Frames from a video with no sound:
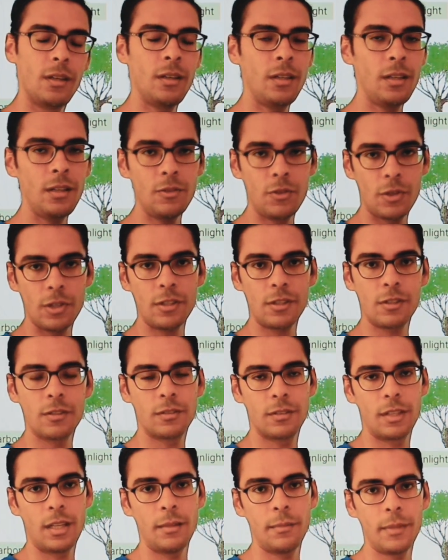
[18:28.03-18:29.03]
You need just to
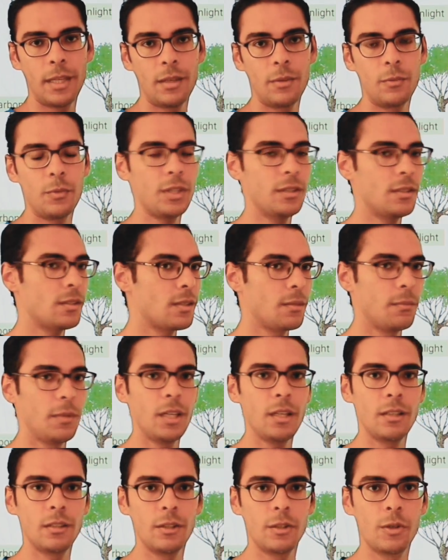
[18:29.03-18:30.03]
tell me what does it
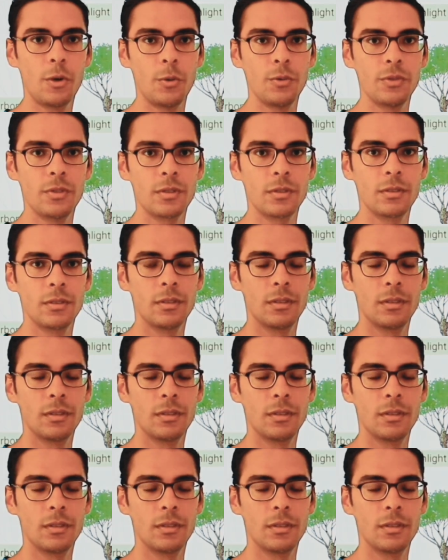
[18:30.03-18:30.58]
mean glucose?